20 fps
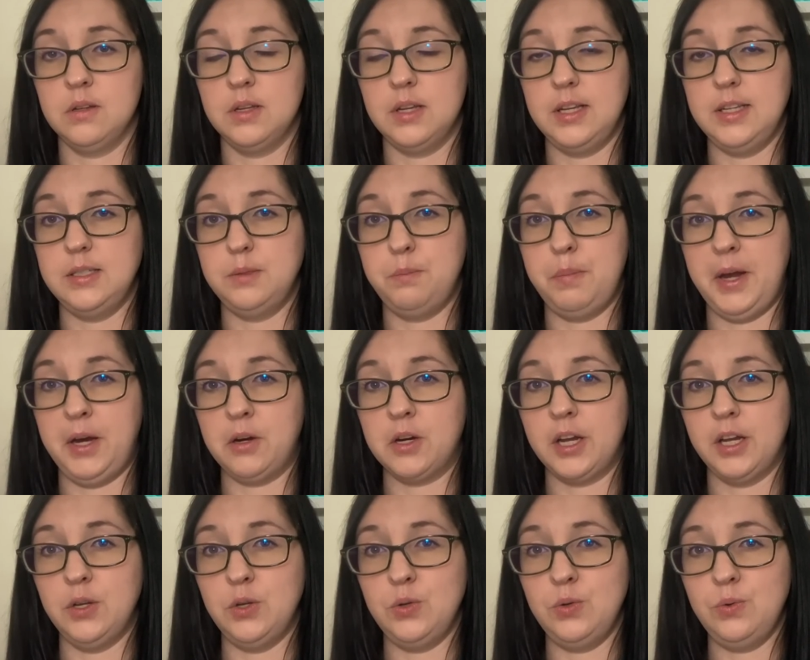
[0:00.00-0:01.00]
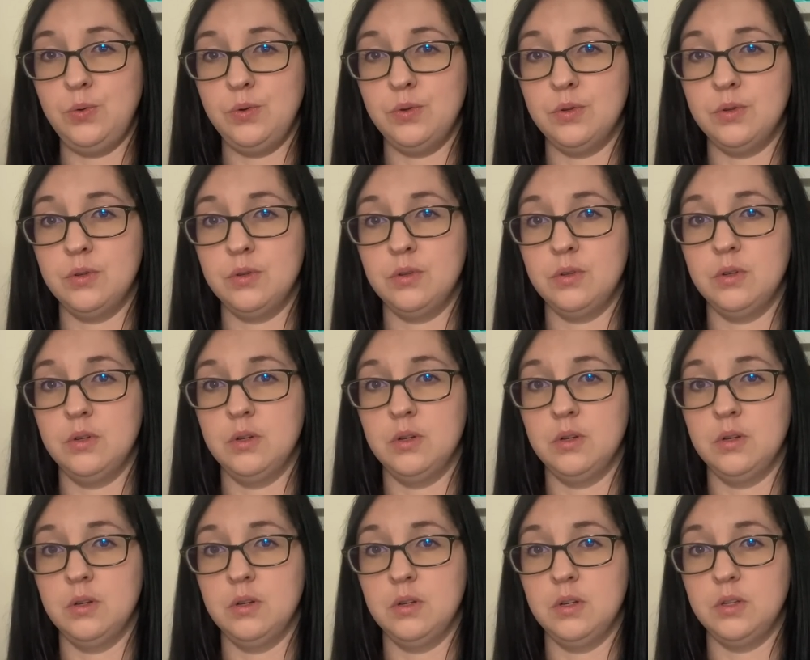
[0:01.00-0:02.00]
It's Bear Canoe.
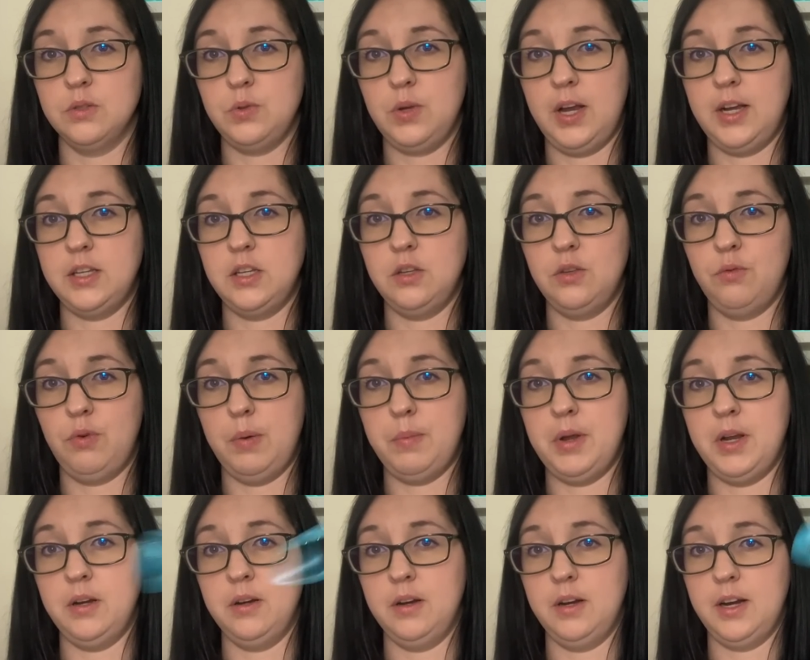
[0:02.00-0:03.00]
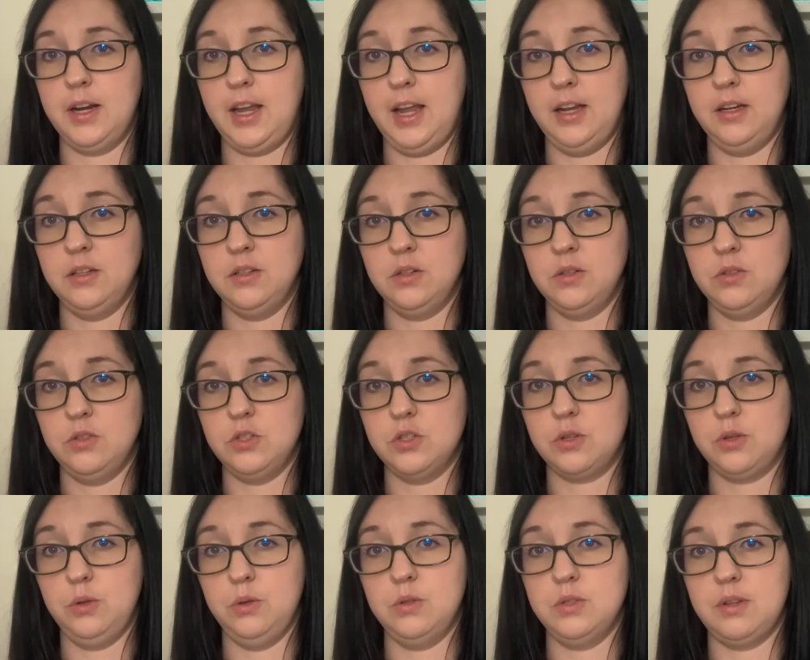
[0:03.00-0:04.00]
So I added the ribbon and again, just
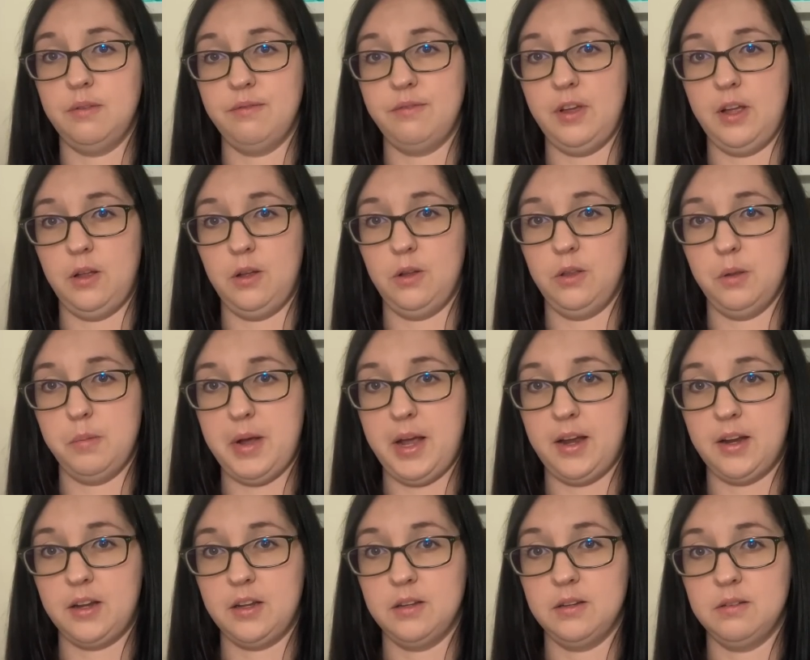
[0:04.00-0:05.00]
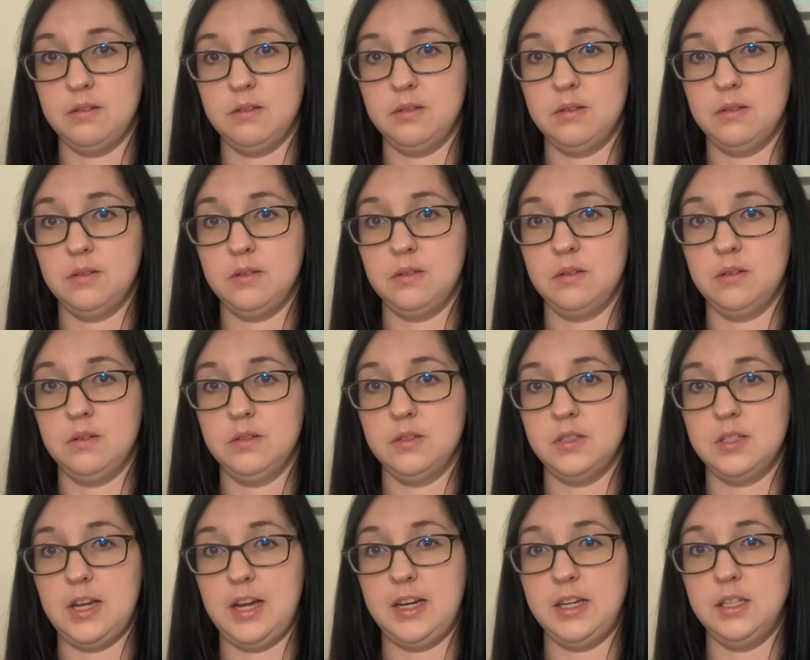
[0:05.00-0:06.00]
glued some felt on the back
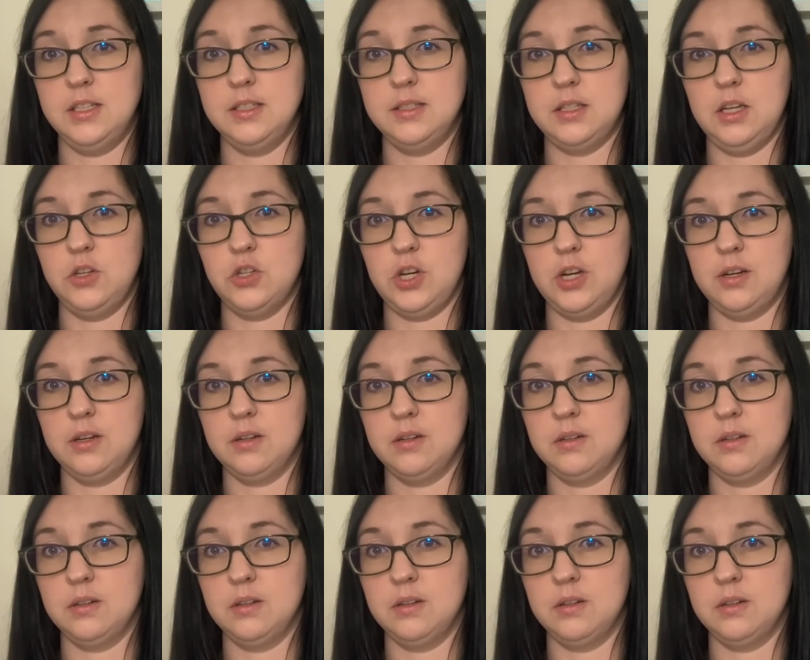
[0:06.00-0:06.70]
to hide the stitching.